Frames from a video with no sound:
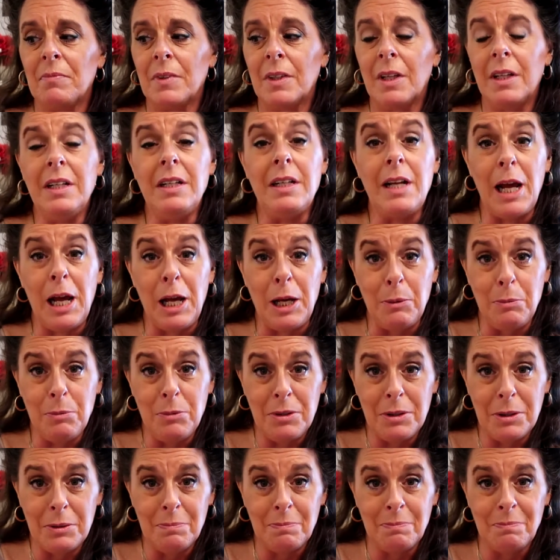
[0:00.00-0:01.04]

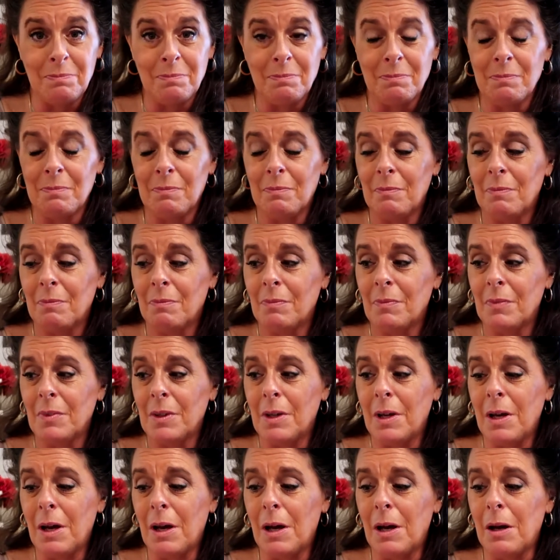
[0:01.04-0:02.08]
named
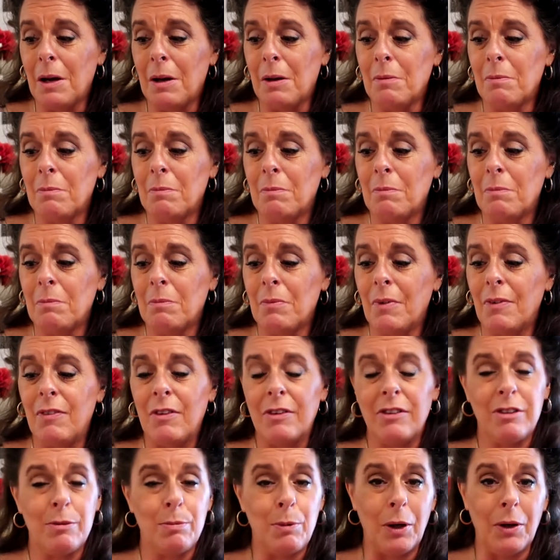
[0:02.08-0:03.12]
of
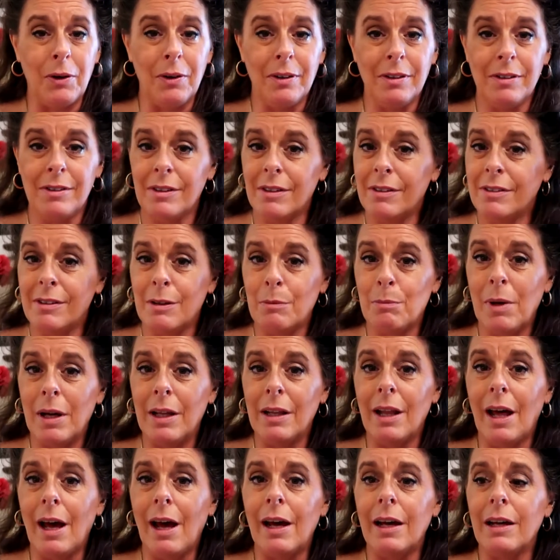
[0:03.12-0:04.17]
experiences in my
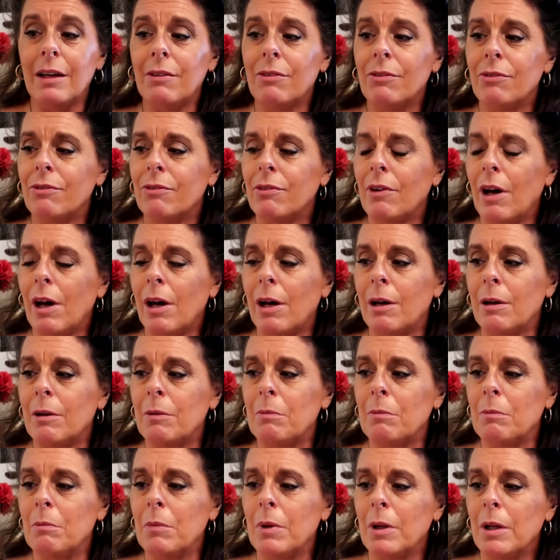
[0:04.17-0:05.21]
life.
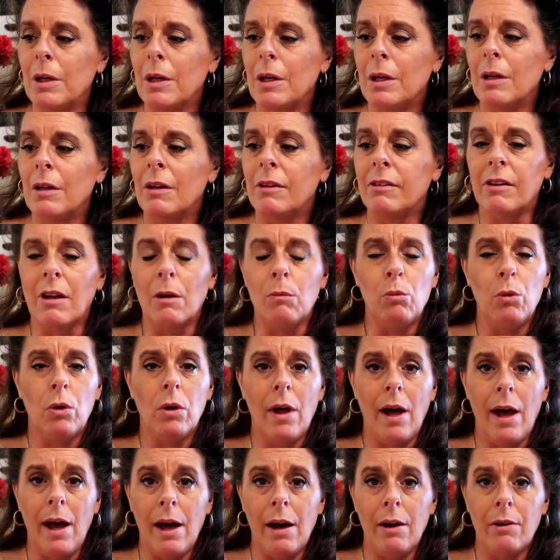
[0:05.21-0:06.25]
Some will
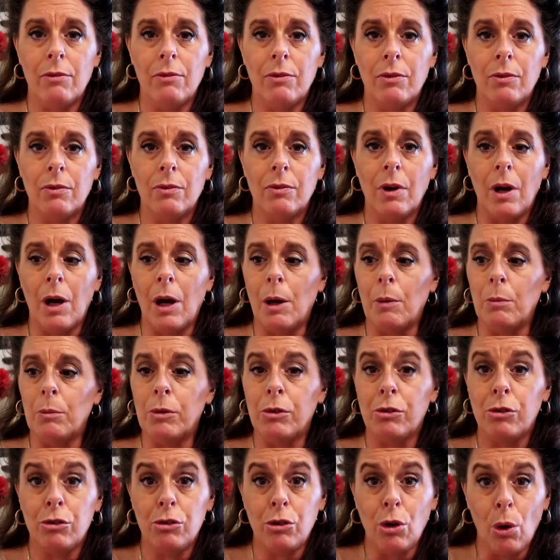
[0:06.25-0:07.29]
have
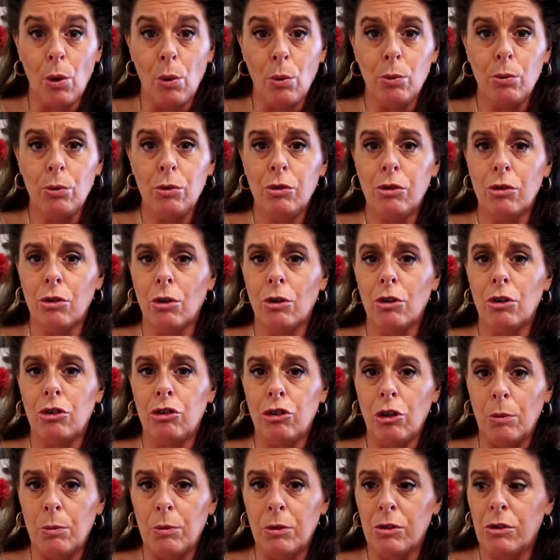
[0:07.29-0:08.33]
stones or
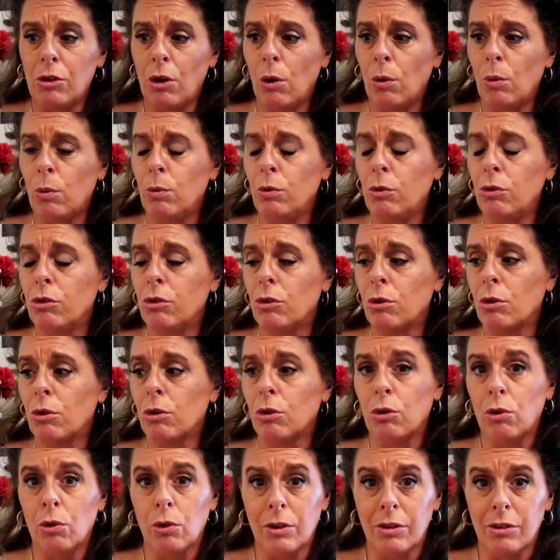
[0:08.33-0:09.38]
gemstones or
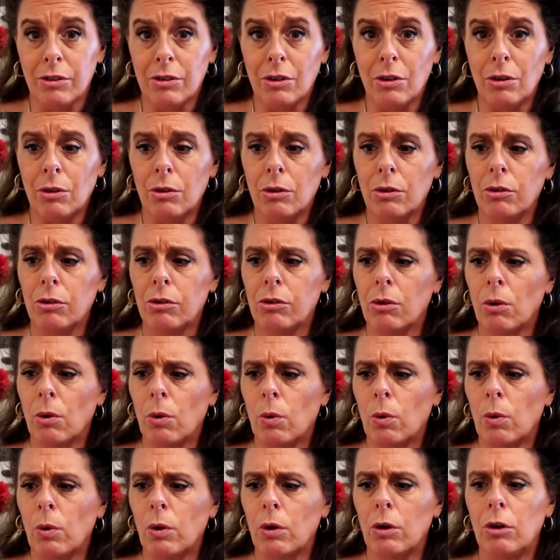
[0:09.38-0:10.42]
crystals
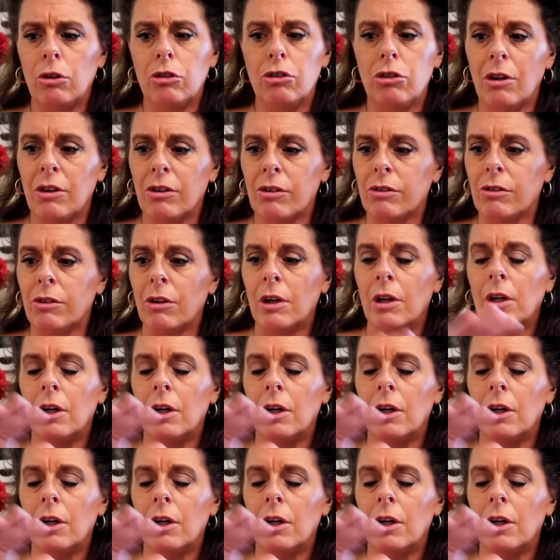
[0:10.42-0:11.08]
or just